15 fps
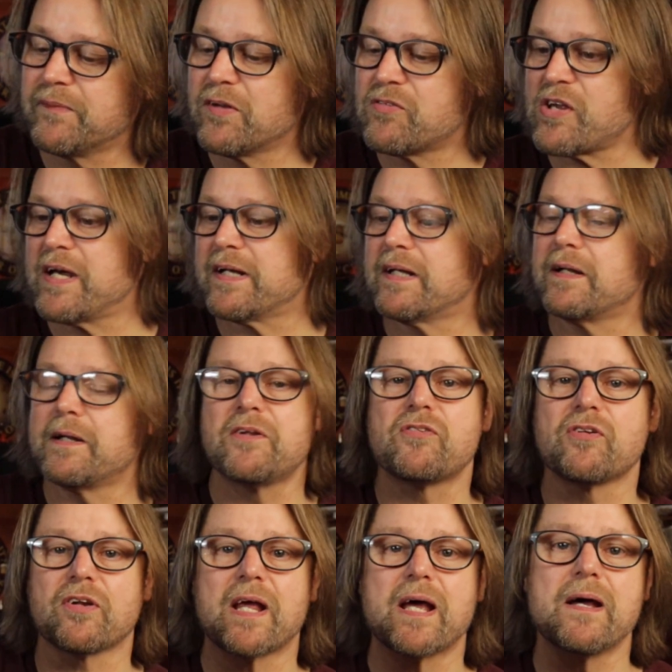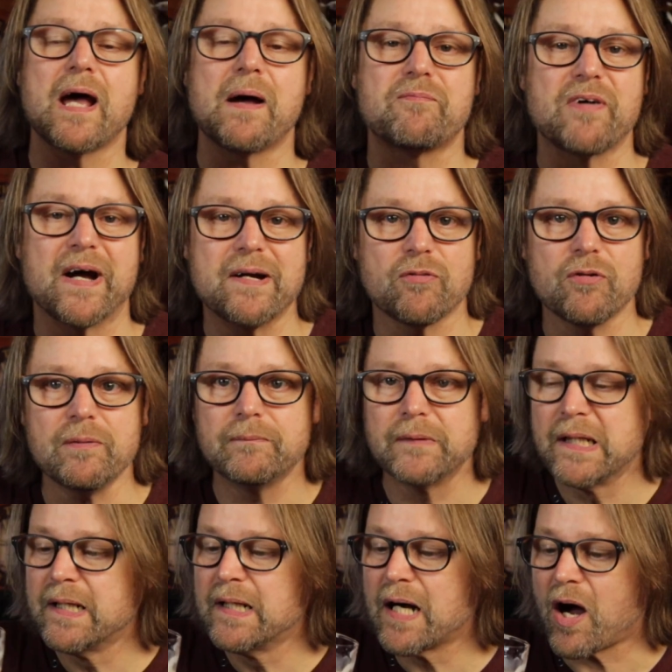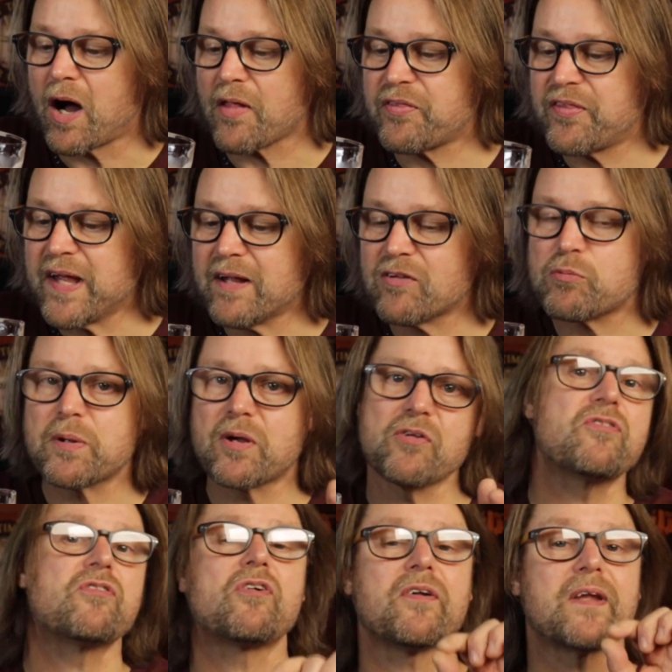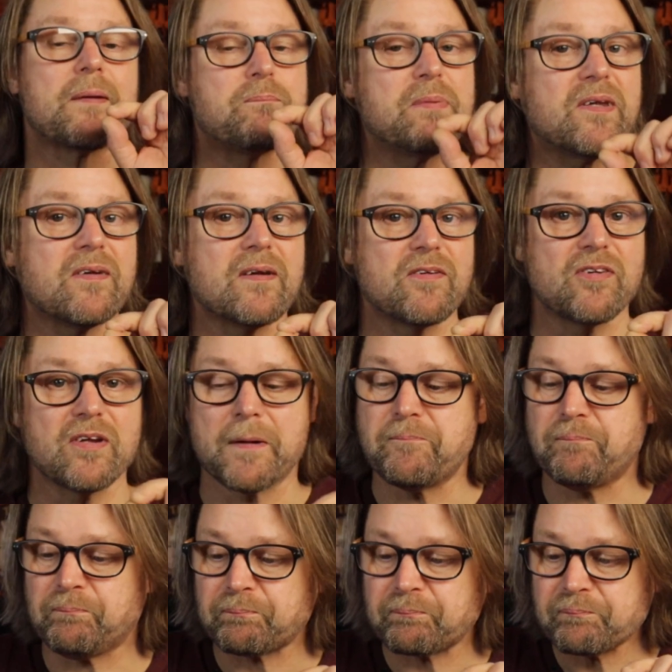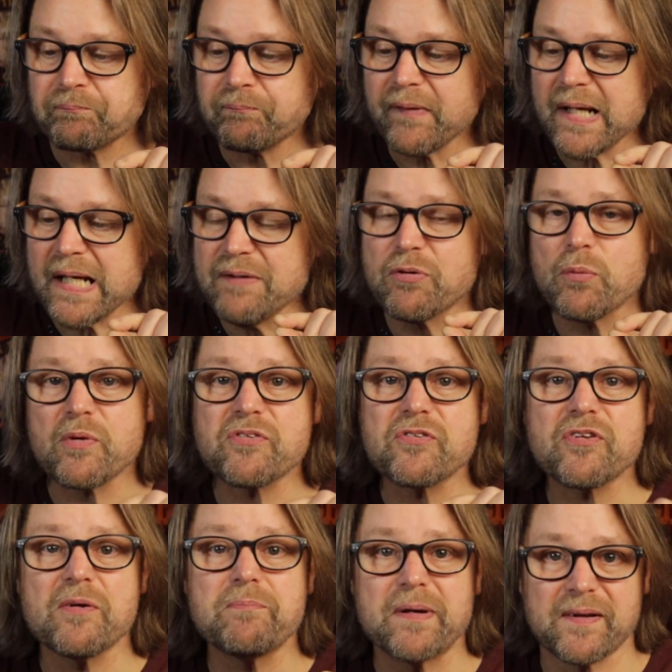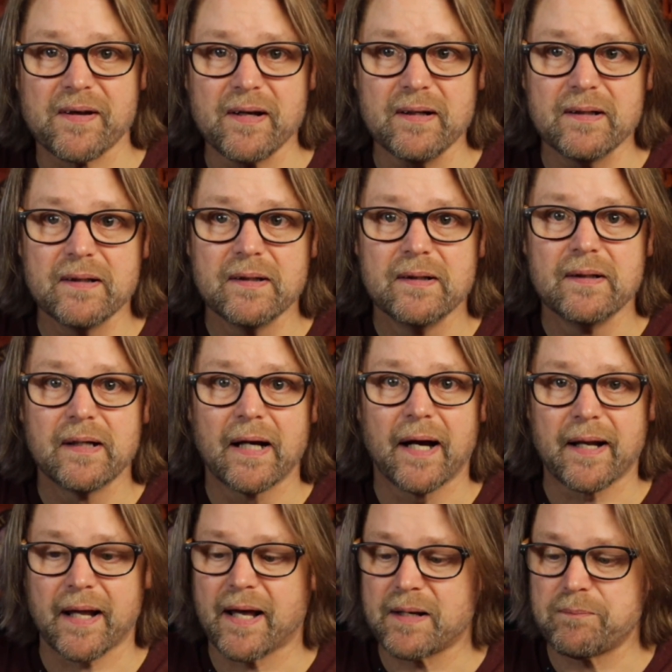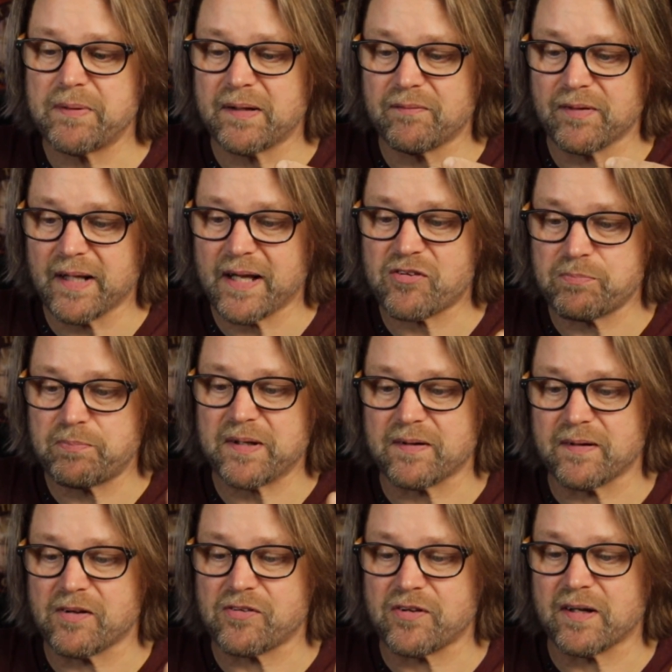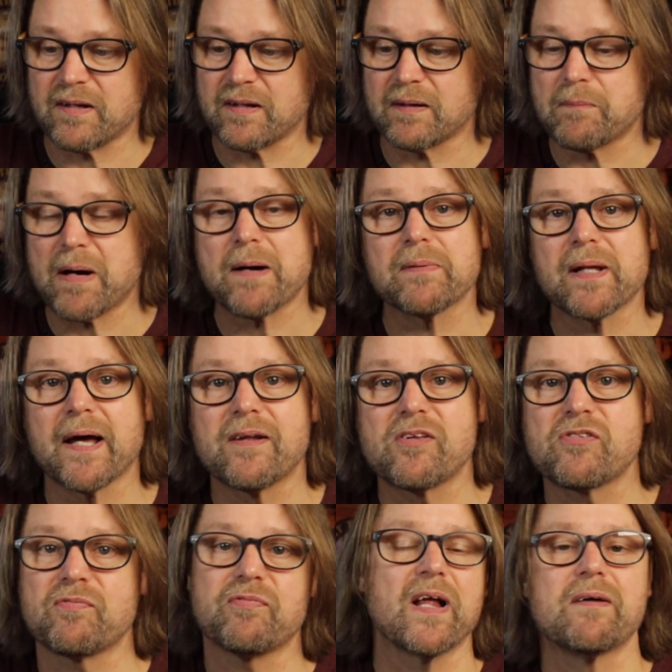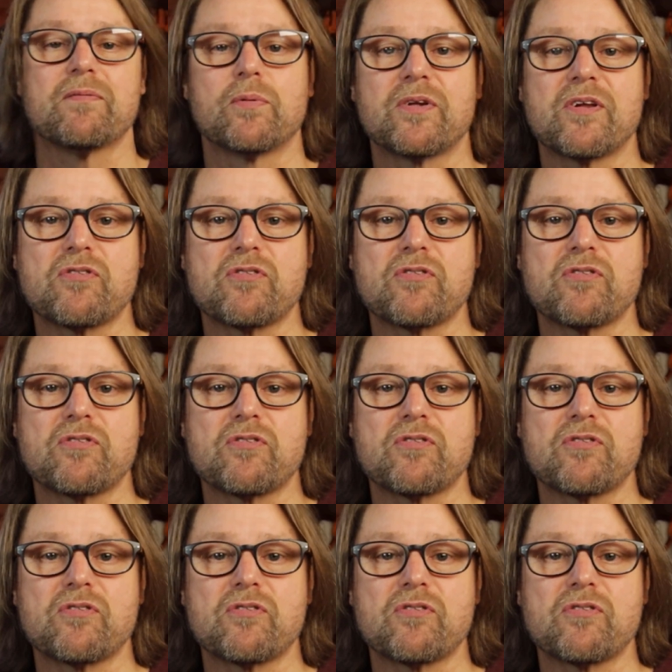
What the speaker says: saying that it's not their favourite. I think it's because it's got that bitterness in it. If it wasn't so bitter and had a bit less bitterness in it, the marmalade's flavour would